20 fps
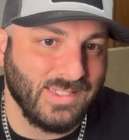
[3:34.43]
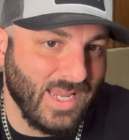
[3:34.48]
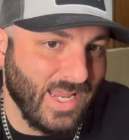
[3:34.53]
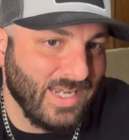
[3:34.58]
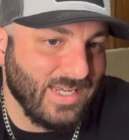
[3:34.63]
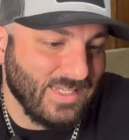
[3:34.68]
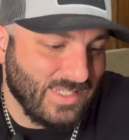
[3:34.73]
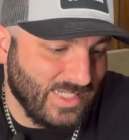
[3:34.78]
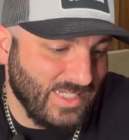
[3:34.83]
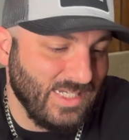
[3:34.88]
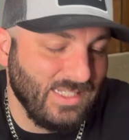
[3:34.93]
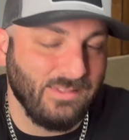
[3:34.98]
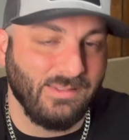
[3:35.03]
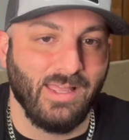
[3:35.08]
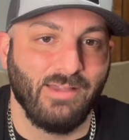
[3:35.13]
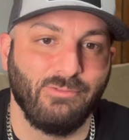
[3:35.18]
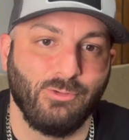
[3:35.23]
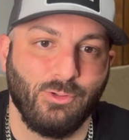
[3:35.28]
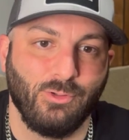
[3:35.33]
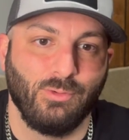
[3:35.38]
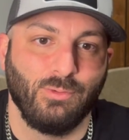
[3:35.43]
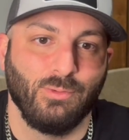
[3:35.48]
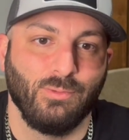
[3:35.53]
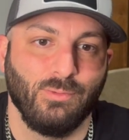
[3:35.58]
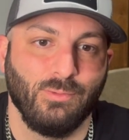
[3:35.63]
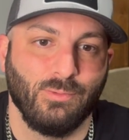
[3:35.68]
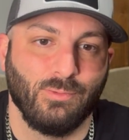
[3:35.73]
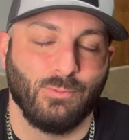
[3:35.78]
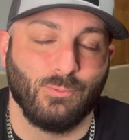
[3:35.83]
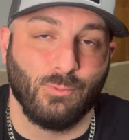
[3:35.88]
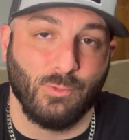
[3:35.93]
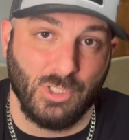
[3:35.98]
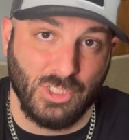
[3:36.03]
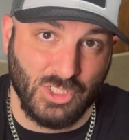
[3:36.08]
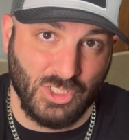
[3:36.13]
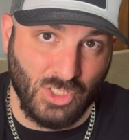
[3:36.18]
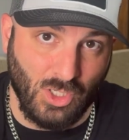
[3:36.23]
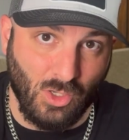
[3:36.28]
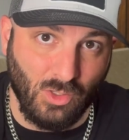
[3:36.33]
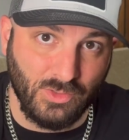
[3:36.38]
Tennessee level
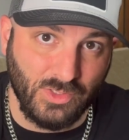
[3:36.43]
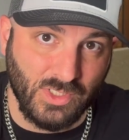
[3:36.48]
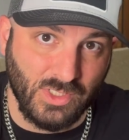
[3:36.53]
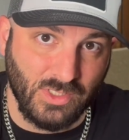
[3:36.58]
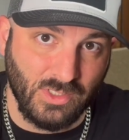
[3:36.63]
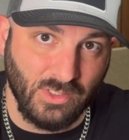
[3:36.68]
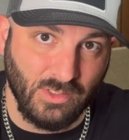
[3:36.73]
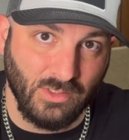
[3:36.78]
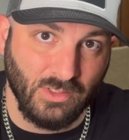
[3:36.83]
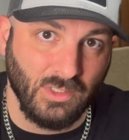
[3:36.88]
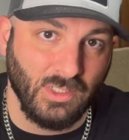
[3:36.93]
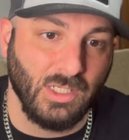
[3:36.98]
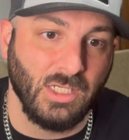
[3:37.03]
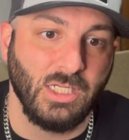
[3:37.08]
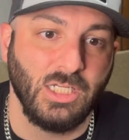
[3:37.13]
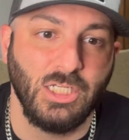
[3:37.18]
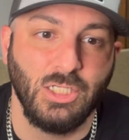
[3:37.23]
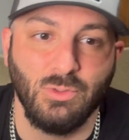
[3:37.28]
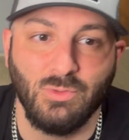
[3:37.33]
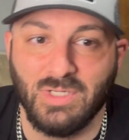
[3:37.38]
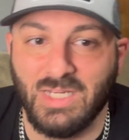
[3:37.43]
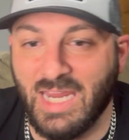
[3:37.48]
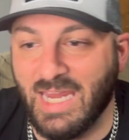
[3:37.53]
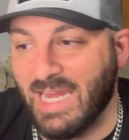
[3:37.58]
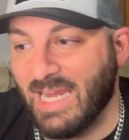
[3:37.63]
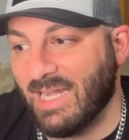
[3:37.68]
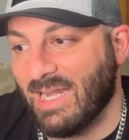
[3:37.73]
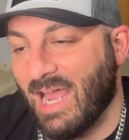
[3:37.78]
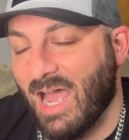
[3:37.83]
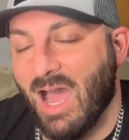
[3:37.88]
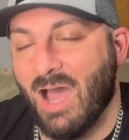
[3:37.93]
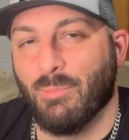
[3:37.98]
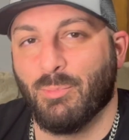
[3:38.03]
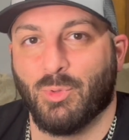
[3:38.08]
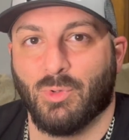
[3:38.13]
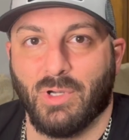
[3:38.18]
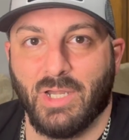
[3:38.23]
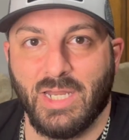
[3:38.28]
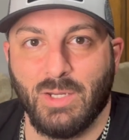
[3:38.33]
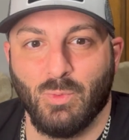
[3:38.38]
results, you can't
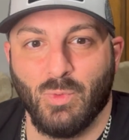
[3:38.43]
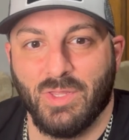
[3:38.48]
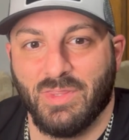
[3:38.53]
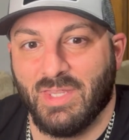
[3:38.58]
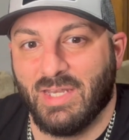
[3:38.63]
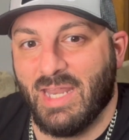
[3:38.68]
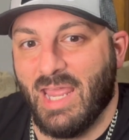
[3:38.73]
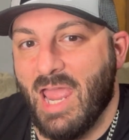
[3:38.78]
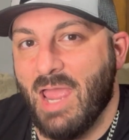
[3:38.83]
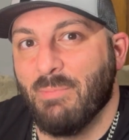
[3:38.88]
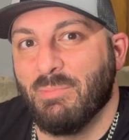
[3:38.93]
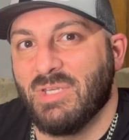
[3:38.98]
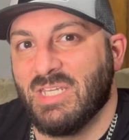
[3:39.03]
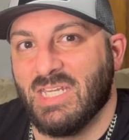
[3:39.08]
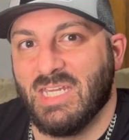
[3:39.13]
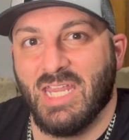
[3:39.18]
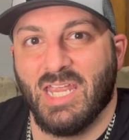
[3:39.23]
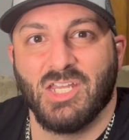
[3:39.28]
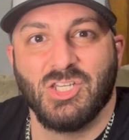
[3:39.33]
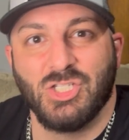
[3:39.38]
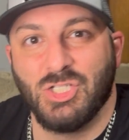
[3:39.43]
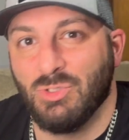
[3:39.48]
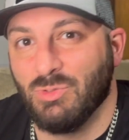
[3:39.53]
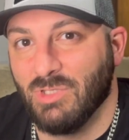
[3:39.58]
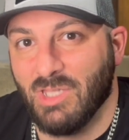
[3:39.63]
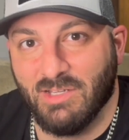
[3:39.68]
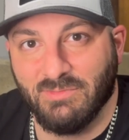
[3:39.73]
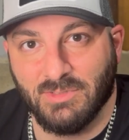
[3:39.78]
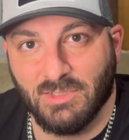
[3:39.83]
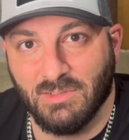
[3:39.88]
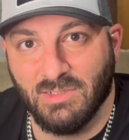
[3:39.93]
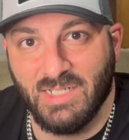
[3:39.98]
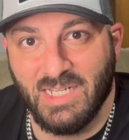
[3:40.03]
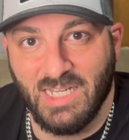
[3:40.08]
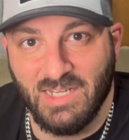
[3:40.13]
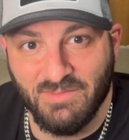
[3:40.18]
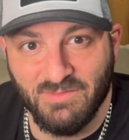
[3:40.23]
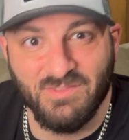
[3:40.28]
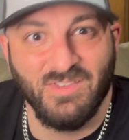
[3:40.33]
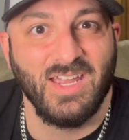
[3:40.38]
operate with an MTSU level
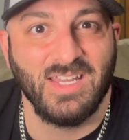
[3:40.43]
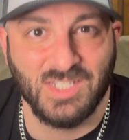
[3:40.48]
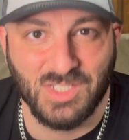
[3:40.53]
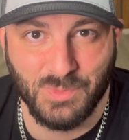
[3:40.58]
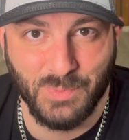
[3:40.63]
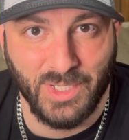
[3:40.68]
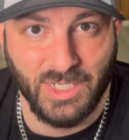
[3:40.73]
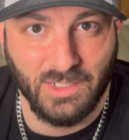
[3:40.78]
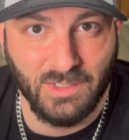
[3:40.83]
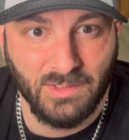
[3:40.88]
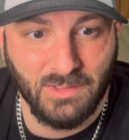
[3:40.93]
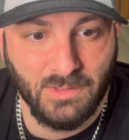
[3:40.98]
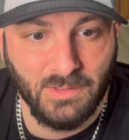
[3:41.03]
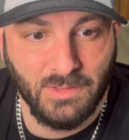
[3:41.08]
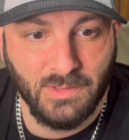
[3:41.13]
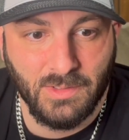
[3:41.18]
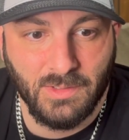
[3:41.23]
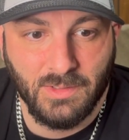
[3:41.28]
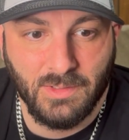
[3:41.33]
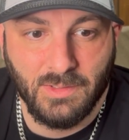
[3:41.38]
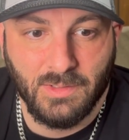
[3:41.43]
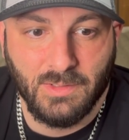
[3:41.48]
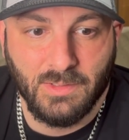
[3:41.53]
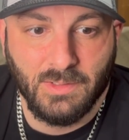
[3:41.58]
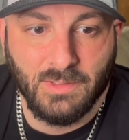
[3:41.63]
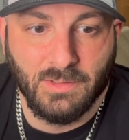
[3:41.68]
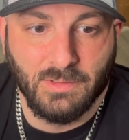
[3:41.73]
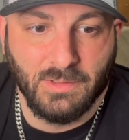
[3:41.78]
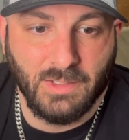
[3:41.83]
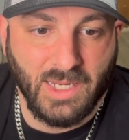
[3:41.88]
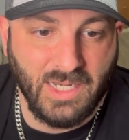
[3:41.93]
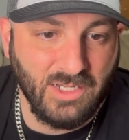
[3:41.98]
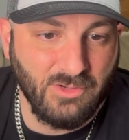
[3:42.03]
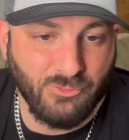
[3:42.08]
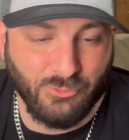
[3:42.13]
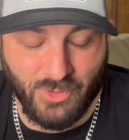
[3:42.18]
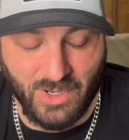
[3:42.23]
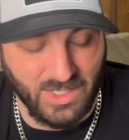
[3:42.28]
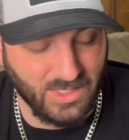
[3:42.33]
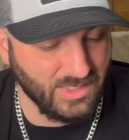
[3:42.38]
investment. And in
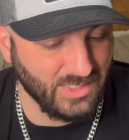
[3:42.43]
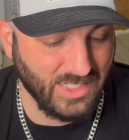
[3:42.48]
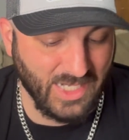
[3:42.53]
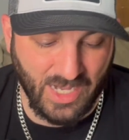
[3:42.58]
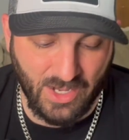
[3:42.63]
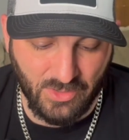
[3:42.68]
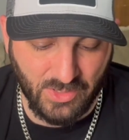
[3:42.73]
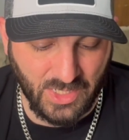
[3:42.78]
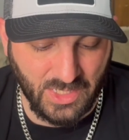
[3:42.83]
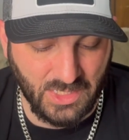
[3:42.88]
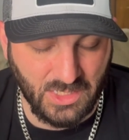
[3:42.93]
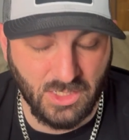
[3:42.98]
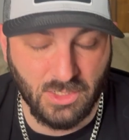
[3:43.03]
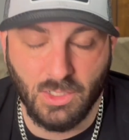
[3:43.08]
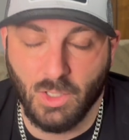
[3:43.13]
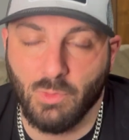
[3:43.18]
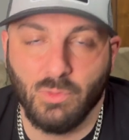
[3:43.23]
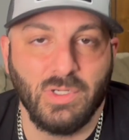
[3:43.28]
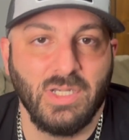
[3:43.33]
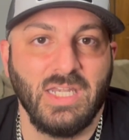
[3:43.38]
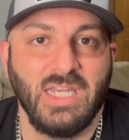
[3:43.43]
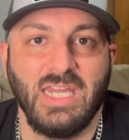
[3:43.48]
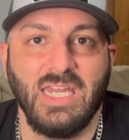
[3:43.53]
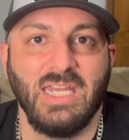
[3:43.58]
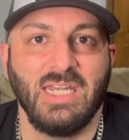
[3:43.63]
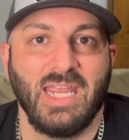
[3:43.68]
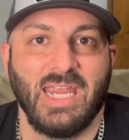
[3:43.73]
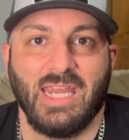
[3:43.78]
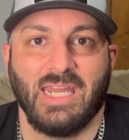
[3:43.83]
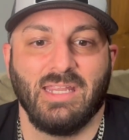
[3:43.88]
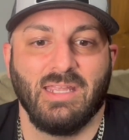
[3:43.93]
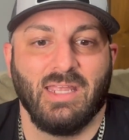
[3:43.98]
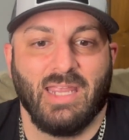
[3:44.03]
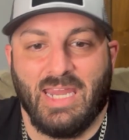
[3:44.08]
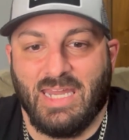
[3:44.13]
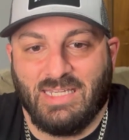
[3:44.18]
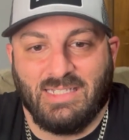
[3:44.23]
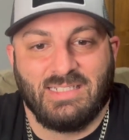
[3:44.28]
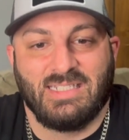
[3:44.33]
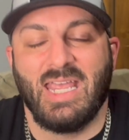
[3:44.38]
Franklin County, you don't need a
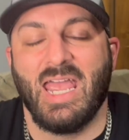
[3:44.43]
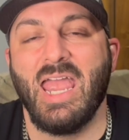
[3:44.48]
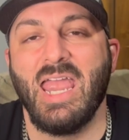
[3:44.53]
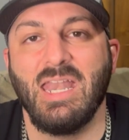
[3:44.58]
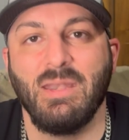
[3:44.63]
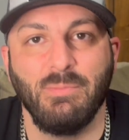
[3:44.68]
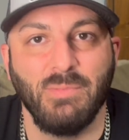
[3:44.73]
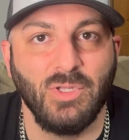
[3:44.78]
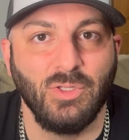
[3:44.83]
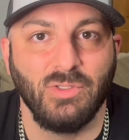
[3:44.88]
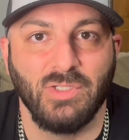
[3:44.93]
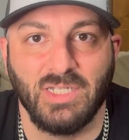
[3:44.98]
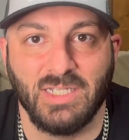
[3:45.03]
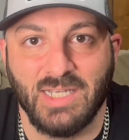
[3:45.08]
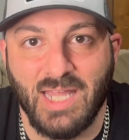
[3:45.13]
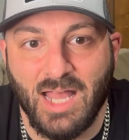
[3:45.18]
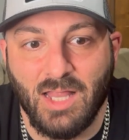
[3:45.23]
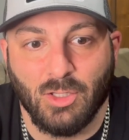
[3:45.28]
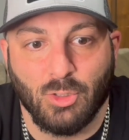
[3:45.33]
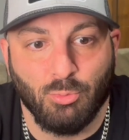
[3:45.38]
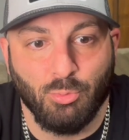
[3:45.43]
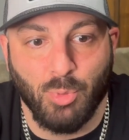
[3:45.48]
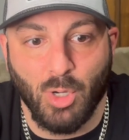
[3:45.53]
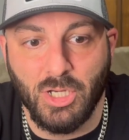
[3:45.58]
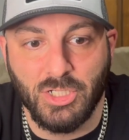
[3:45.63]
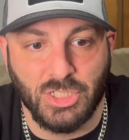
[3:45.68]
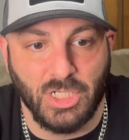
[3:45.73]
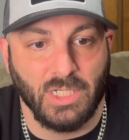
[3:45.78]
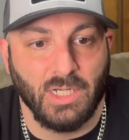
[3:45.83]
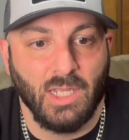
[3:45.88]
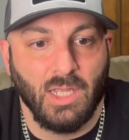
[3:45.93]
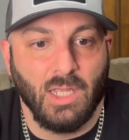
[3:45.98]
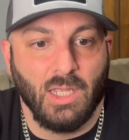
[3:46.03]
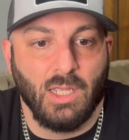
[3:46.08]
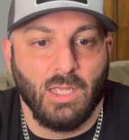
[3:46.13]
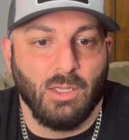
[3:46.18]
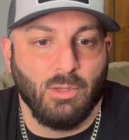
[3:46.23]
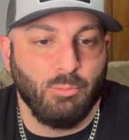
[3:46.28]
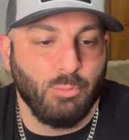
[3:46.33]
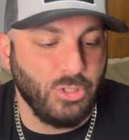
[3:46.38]
$10 million budget,
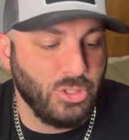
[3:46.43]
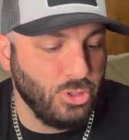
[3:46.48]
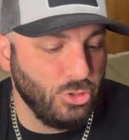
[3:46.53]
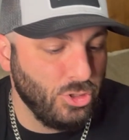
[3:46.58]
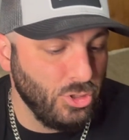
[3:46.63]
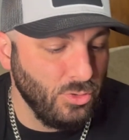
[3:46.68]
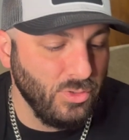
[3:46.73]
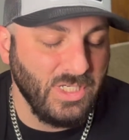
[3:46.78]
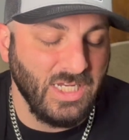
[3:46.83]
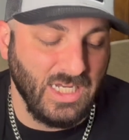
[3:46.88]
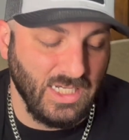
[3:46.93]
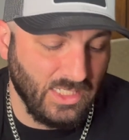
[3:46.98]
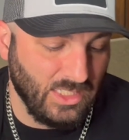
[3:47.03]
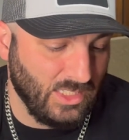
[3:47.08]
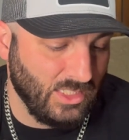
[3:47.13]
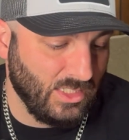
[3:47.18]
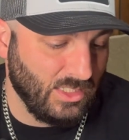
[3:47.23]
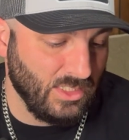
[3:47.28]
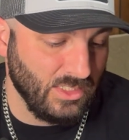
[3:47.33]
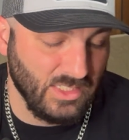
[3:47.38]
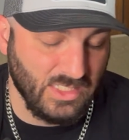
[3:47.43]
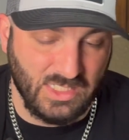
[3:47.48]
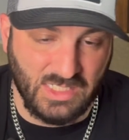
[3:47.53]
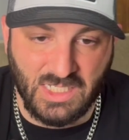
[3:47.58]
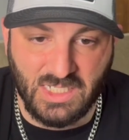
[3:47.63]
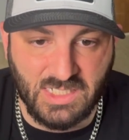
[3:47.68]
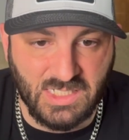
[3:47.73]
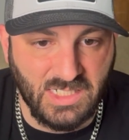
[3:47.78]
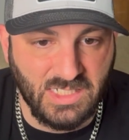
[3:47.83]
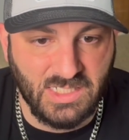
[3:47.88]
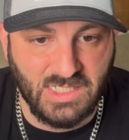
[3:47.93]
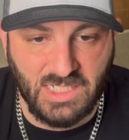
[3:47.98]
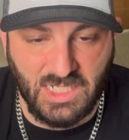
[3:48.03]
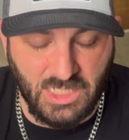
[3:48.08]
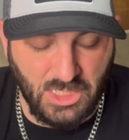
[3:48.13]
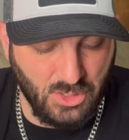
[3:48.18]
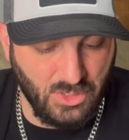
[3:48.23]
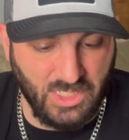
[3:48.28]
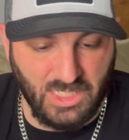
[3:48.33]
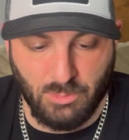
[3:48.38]
but you do need consistency,
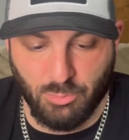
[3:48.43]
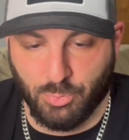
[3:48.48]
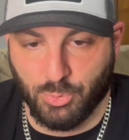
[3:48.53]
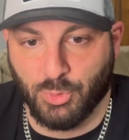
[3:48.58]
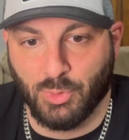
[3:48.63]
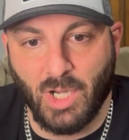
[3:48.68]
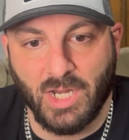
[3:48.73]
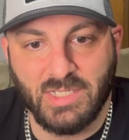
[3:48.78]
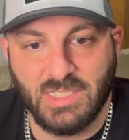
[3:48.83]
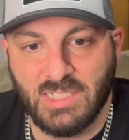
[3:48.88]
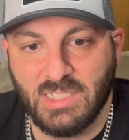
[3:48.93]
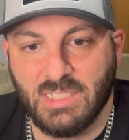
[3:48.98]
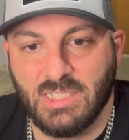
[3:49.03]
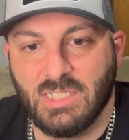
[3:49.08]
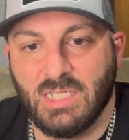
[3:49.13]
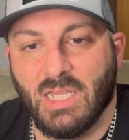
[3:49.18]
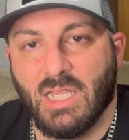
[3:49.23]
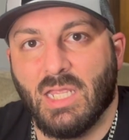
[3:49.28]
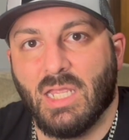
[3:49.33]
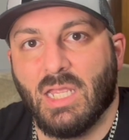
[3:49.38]
you need presence,